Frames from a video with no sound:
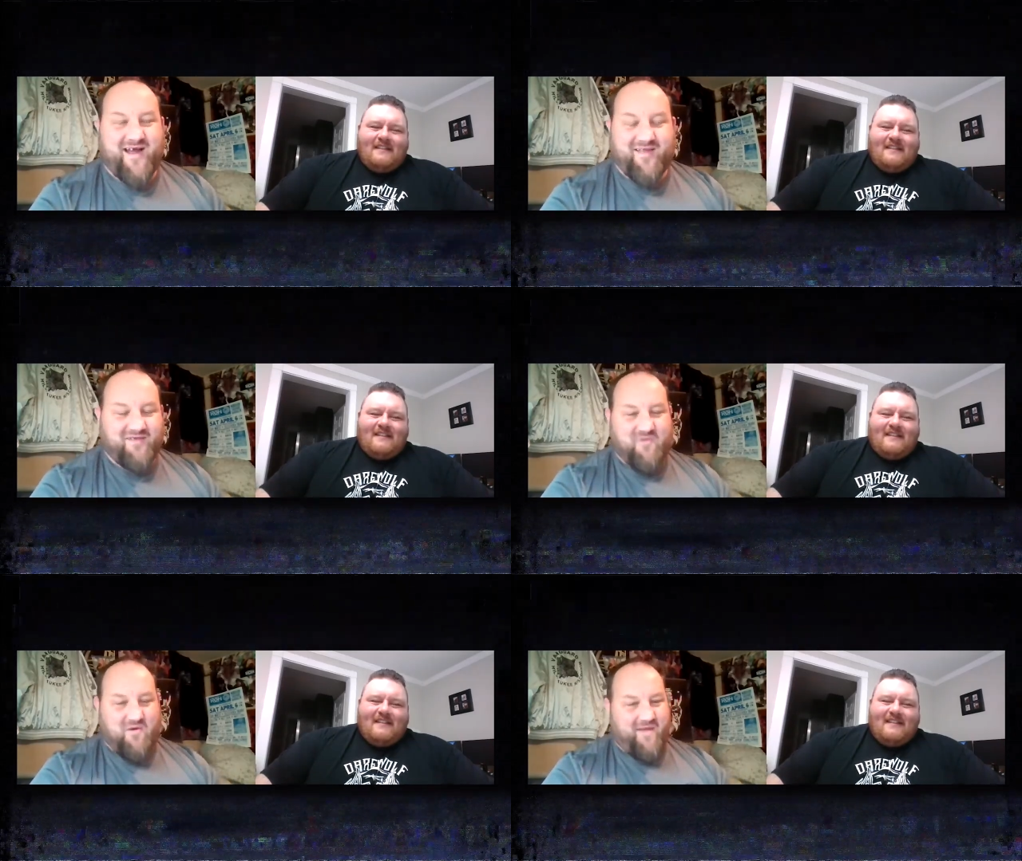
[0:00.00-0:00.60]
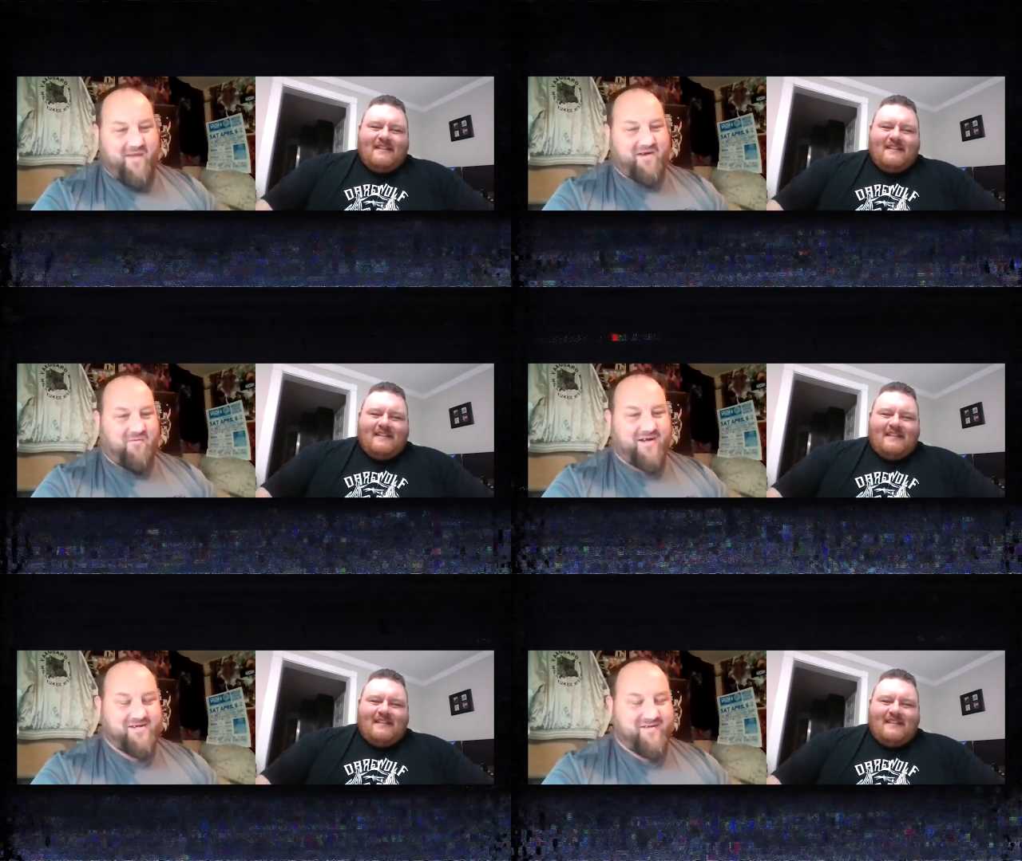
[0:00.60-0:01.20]
Speaker 1: I love going back and
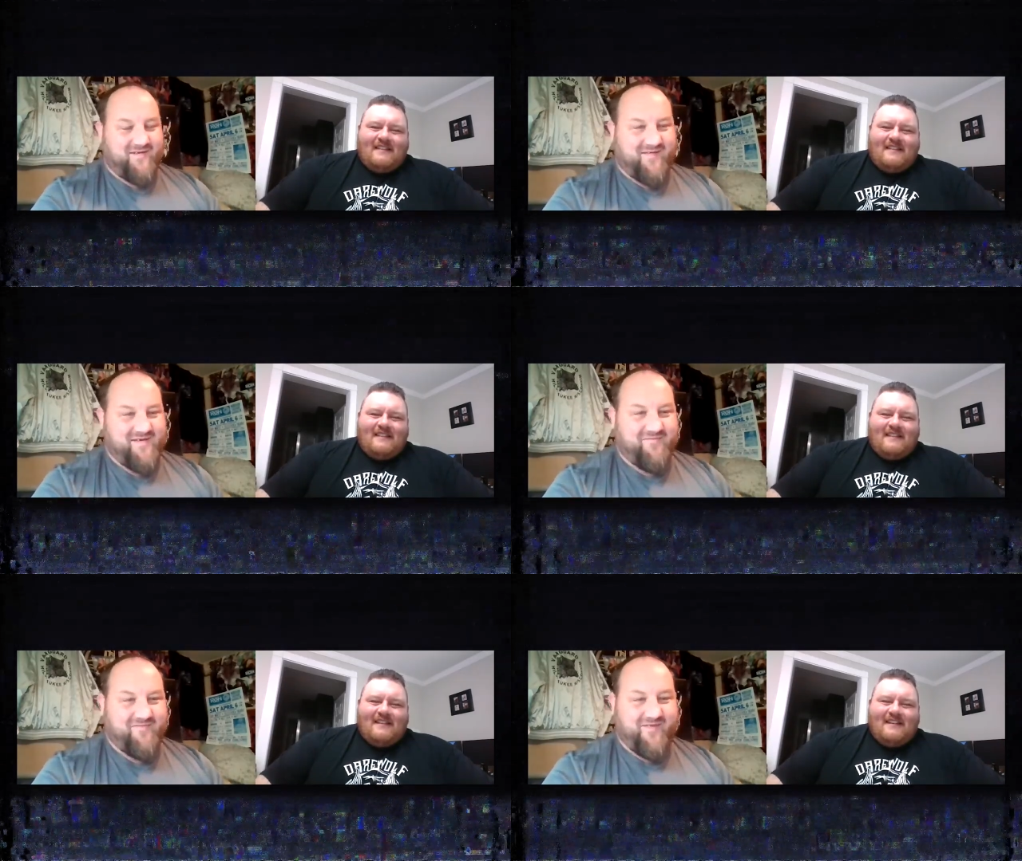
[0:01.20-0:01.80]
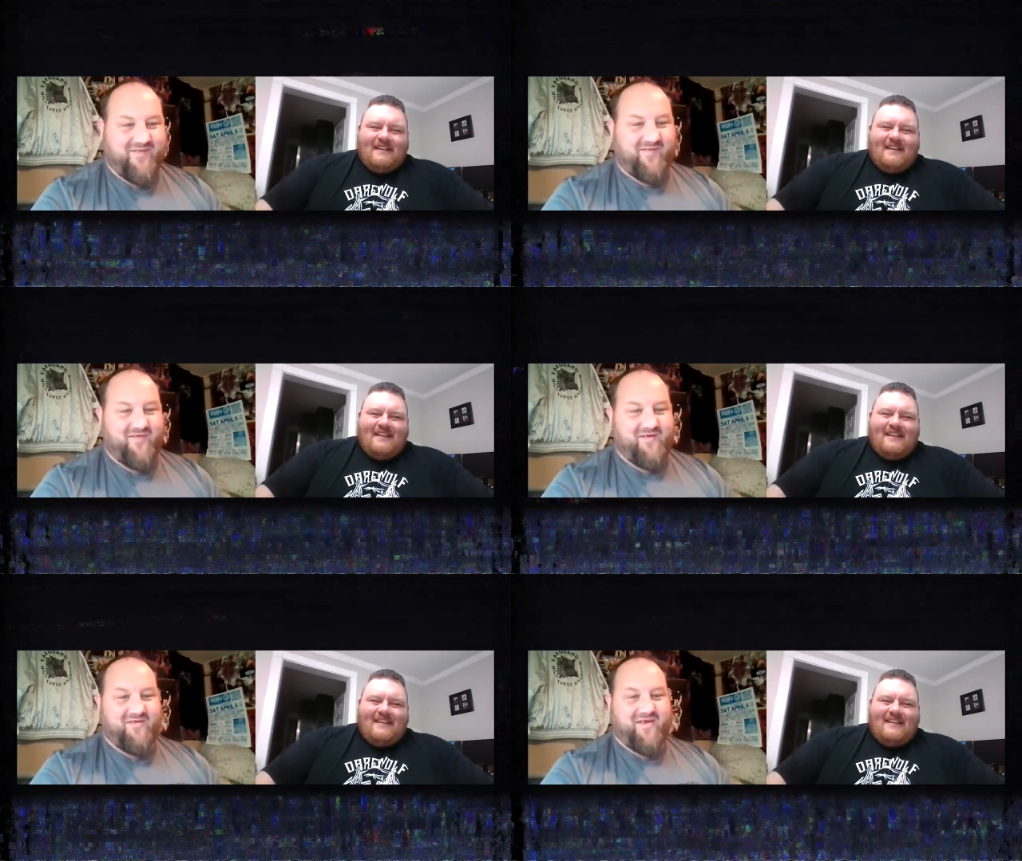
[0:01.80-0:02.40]
watching this stuff. And this is
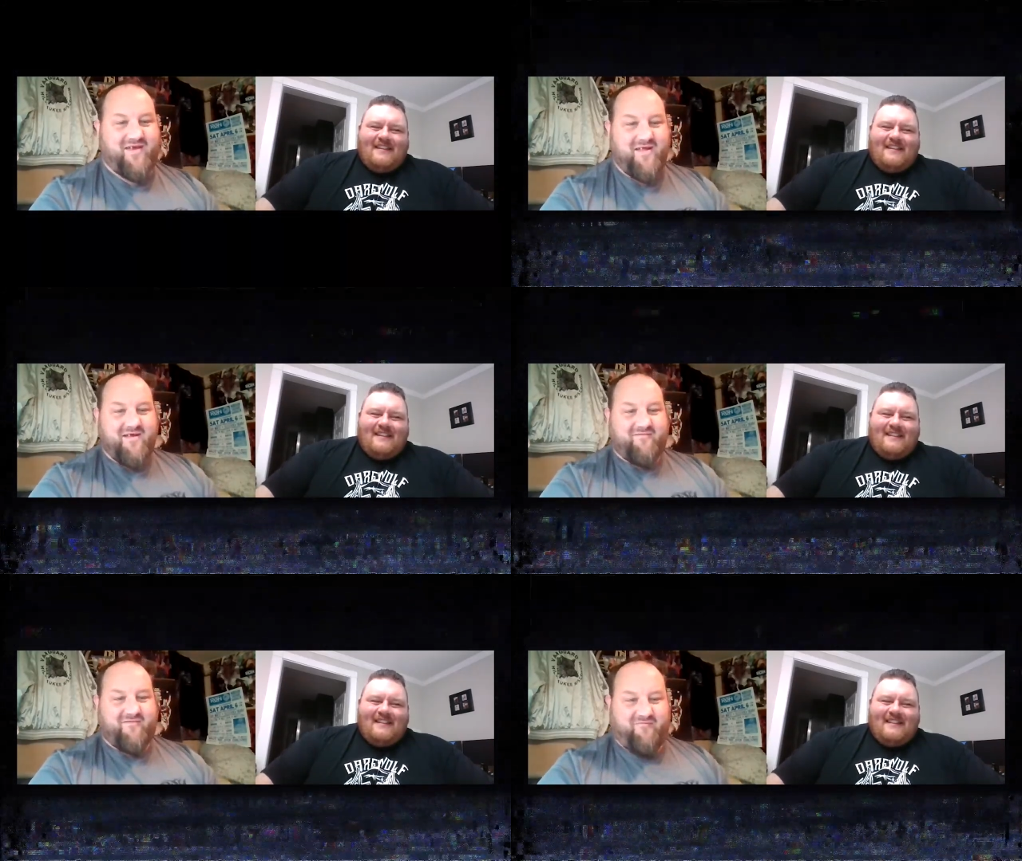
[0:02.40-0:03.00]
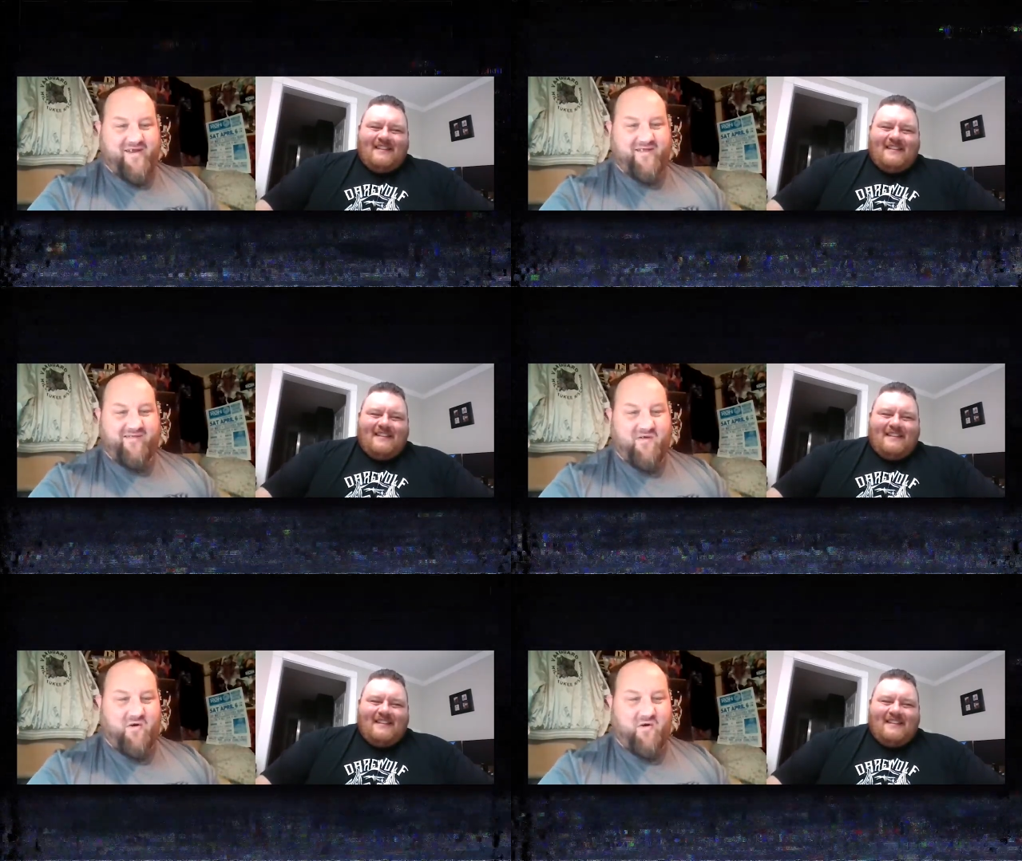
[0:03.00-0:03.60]
literally for the fans
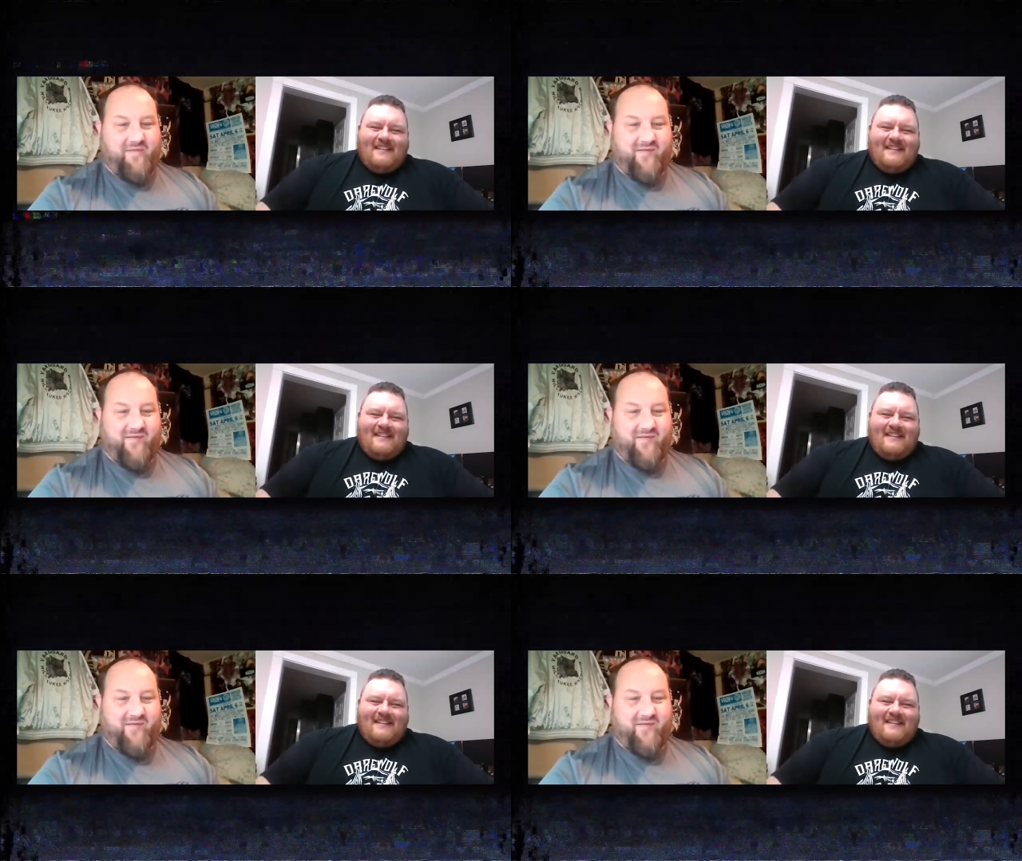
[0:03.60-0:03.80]
at home.